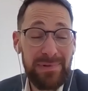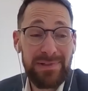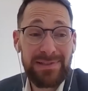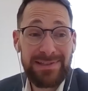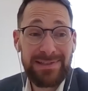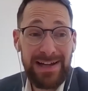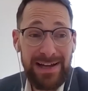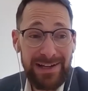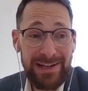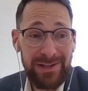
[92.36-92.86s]

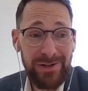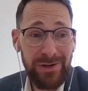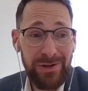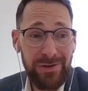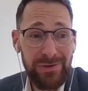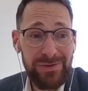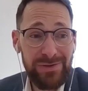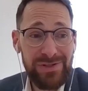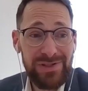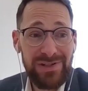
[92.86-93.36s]

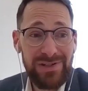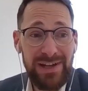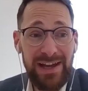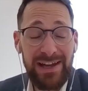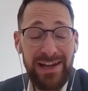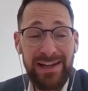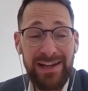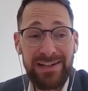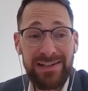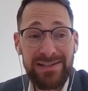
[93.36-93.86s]
diagnosed,
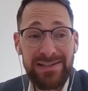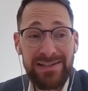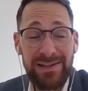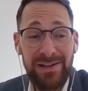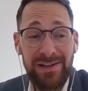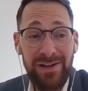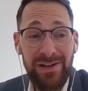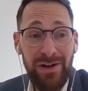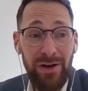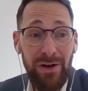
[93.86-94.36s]
and
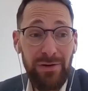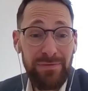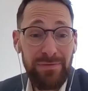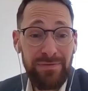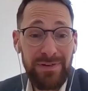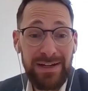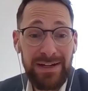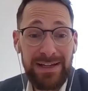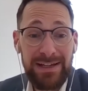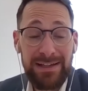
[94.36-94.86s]

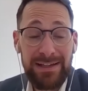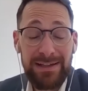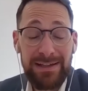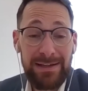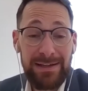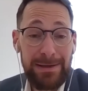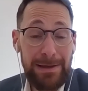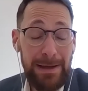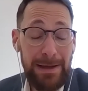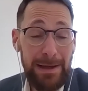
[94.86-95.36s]
hopefully
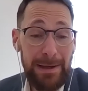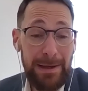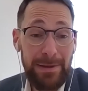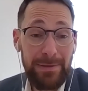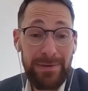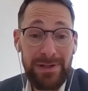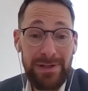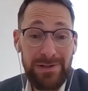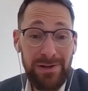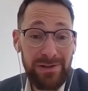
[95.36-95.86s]

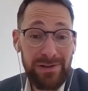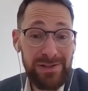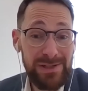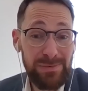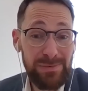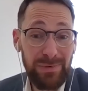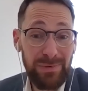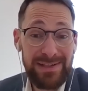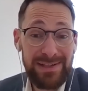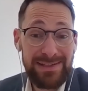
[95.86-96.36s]
their doctors
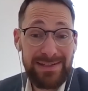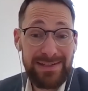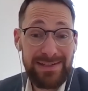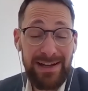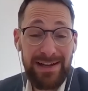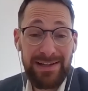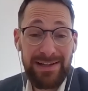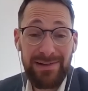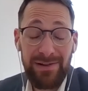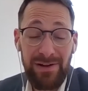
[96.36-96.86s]
will
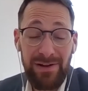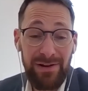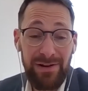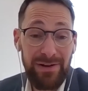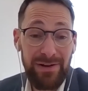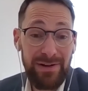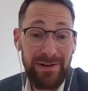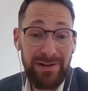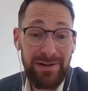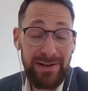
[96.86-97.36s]
decide
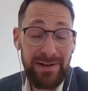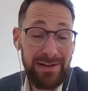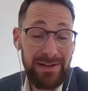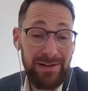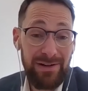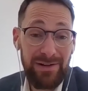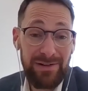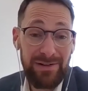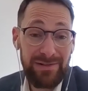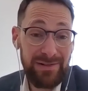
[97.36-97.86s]
on
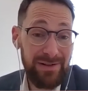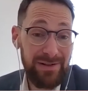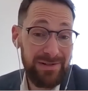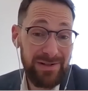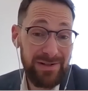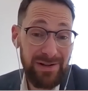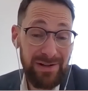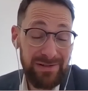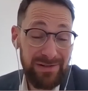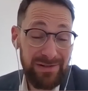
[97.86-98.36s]

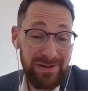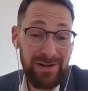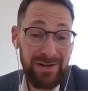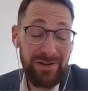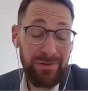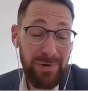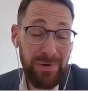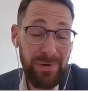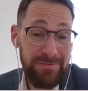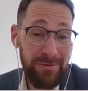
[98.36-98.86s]
a
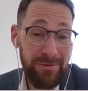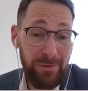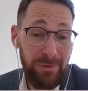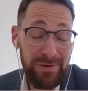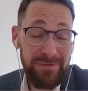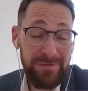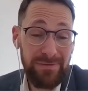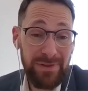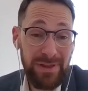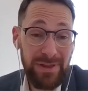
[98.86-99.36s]
way forward
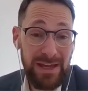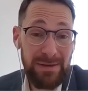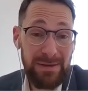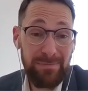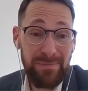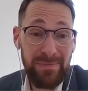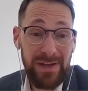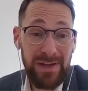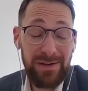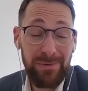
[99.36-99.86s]
for
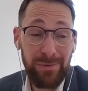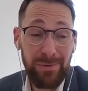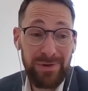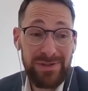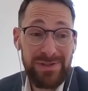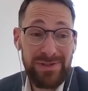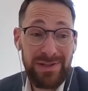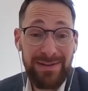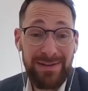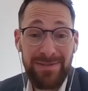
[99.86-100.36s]
them in order
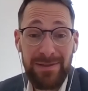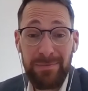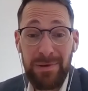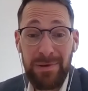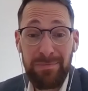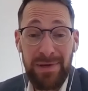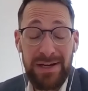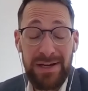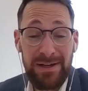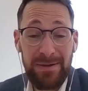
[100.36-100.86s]
to give them a
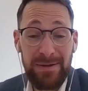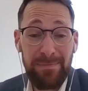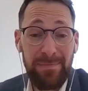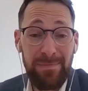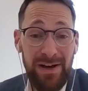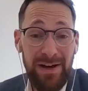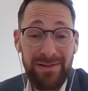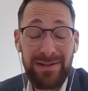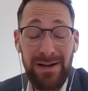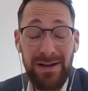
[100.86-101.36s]
better
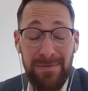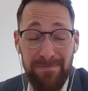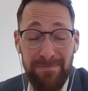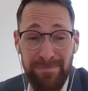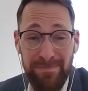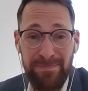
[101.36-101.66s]
outcome.